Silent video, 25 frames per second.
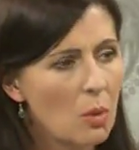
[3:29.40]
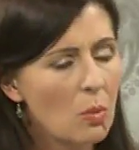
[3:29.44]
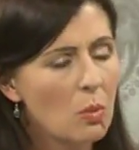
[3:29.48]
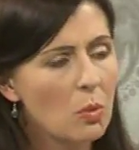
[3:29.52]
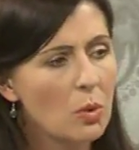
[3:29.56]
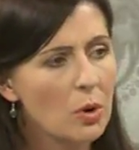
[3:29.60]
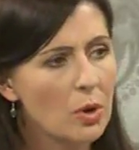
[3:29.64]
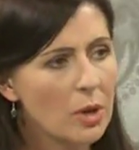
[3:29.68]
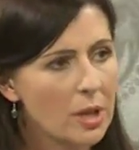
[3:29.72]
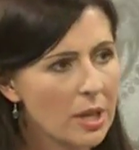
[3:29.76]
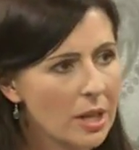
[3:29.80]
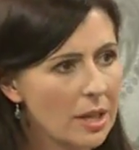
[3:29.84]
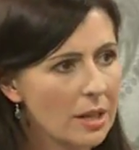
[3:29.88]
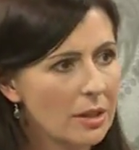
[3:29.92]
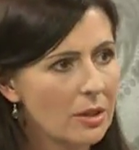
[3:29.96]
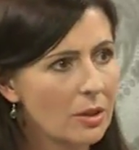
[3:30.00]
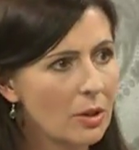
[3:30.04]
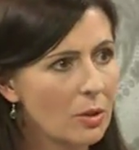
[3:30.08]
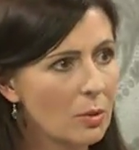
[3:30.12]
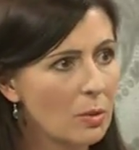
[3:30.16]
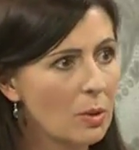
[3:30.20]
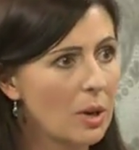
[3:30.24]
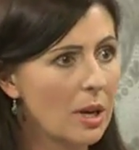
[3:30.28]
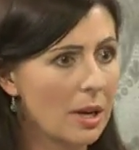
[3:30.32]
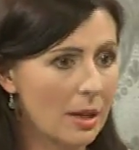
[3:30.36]
working, you
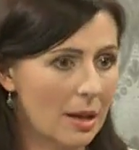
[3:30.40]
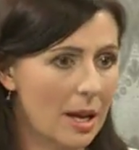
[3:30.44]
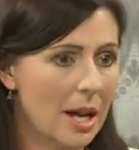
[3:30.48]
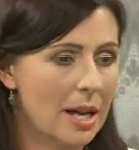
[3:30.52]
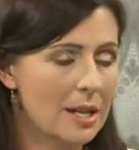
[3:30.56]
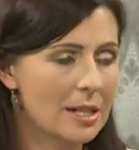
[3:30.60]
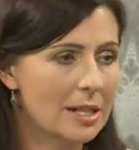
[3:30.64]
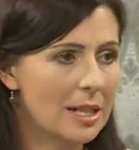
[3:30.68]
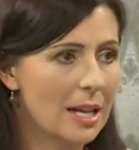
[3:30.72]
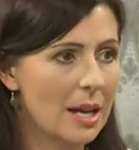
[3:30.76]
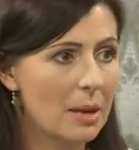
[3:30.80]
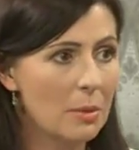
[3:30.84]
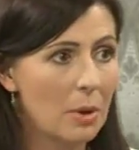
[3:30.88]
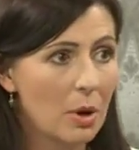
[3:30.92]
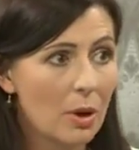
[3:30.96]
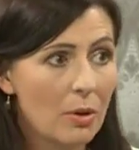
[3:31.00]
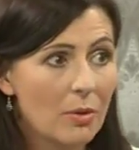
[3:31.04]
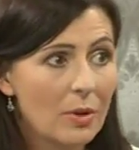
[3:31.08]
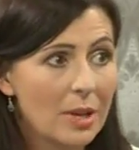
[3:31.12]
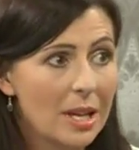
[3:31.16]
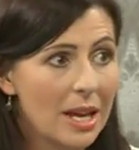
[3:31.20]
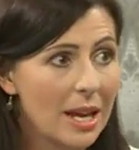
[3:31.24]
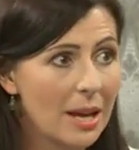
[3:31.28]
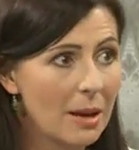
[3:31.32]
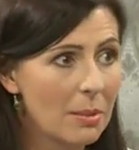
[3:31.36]
know, undercap,
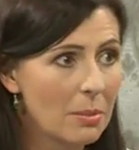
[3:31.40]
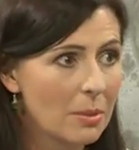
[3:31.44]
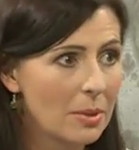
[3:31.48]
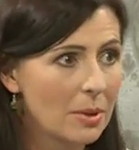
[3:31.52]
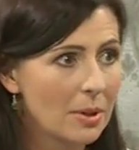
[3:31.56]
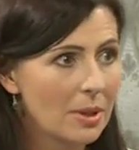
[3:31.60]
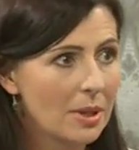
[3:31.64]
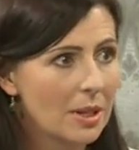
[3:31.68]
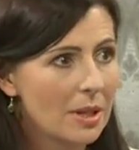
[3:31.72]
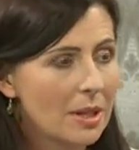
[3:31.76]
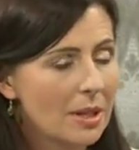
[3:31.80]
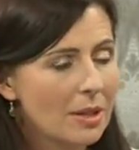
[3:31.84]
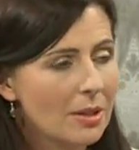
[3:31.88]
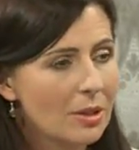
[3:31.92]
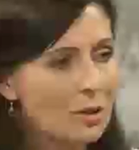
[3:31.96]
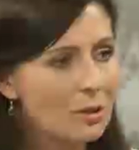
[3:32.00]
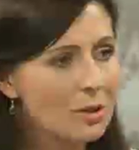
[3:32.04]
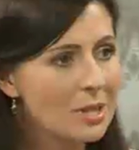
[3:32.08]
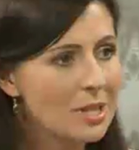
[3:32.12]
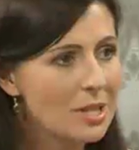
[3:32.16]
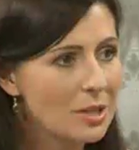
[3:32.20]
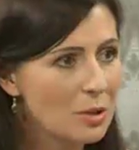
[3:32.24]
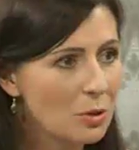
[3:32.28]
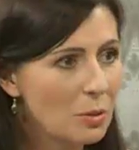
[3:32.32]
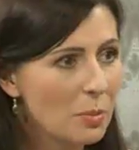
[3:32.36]
overcap? There are
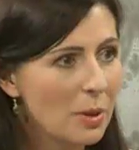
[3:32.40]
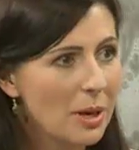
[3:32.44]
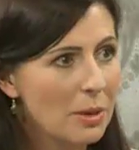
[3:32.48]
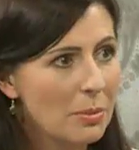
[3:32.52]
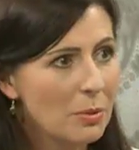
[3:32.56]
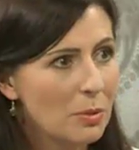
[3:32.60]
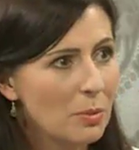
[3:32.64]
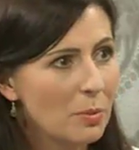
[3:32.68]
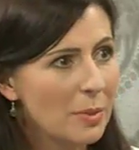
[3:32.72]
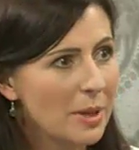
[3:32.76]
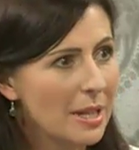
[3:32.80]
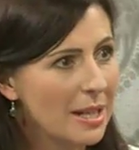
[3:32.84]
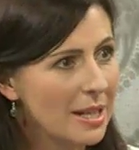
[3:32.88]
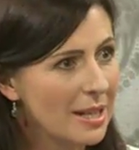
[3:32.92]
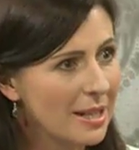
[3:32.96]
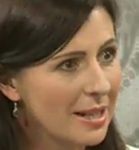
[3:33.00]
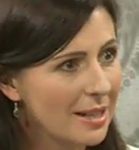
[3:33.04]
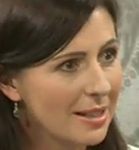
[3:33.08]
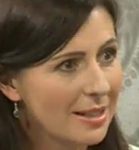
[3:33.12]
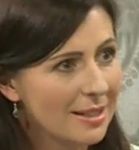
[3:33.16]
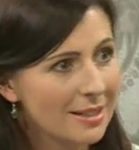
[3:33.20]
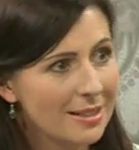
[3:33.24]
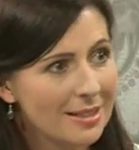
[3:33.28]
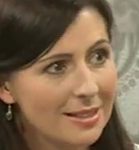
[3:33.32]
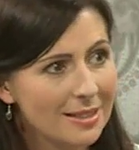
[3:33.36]
still people
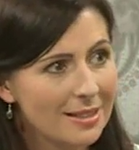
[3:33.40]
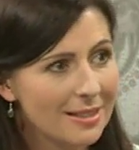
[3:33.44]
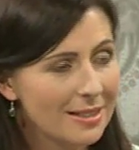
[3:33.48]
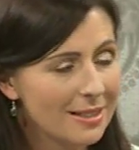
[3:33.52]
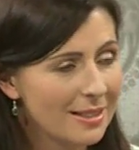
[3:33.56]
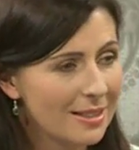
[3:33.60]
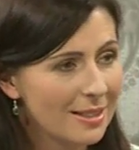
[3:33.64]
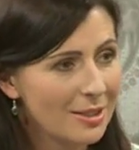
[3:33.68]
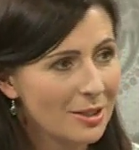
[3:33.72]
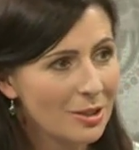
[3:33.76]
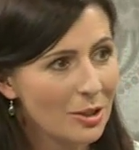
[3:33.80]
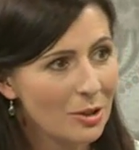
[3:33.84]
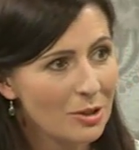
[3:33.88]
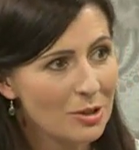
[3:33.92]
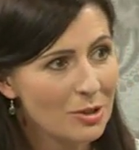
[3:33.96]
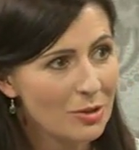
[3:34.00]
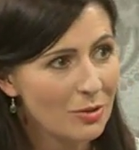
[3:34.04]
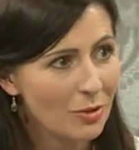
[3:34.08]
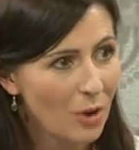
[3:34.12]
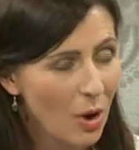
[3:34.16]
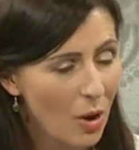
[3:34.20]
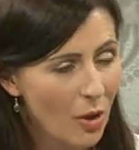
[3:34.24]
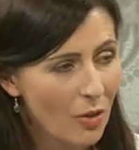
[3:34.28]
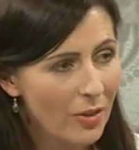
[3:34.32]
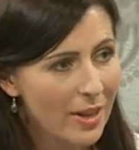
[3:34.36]
being, you know,
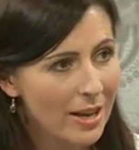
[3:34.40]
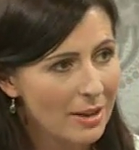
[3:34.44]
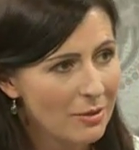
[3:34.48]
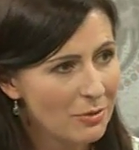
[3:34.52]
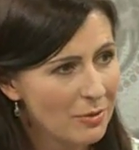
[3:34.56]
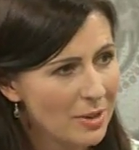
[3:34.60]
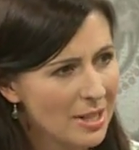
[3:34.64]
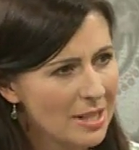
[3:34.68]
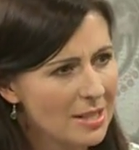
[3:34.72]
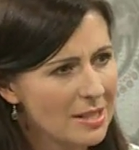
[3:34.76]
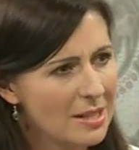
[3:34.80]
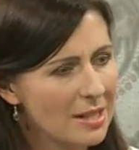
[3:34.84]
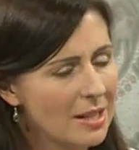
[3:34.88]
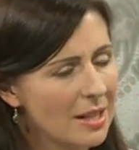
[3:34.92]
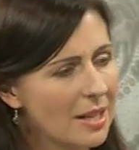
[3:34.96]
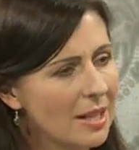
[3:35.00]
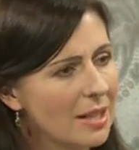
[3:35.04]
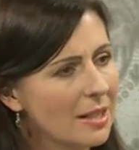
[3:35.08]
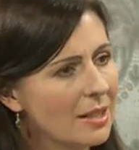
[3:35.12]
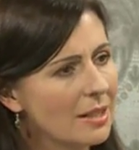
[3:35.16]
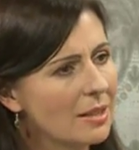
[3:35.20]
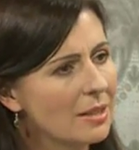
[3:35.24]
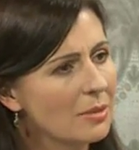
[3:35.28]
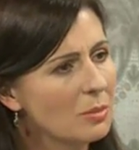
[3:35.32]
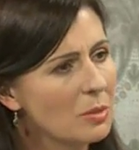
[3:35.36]
sort of on that fence
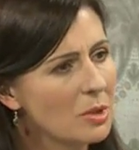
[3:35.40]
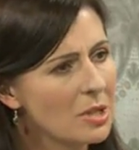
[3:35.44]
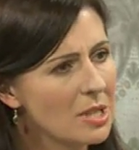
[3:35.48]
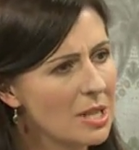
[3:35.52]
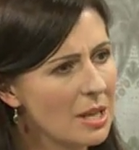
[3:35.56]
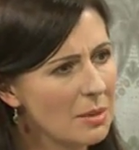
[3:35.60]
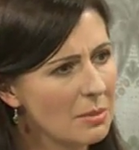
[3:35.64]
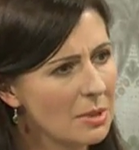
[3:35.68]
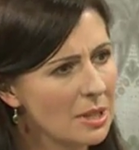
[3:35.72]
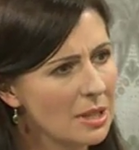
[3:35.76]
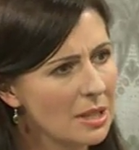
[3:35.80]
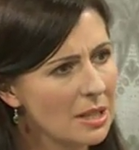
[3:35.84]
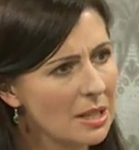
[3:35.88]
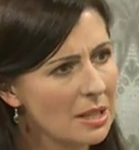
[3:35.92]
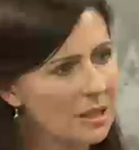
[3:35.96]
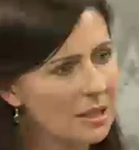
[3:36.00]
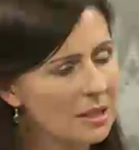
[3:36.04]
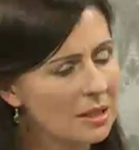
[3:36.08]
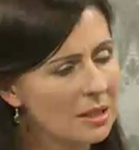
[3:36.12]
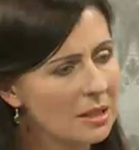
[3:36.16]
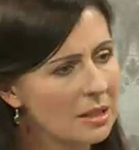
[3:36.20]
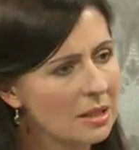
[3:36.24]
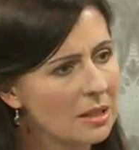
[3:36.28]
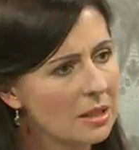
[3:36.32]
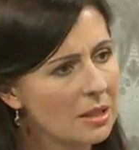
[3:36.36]
line. What's happening there?
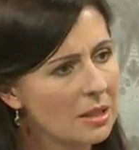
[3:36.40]
We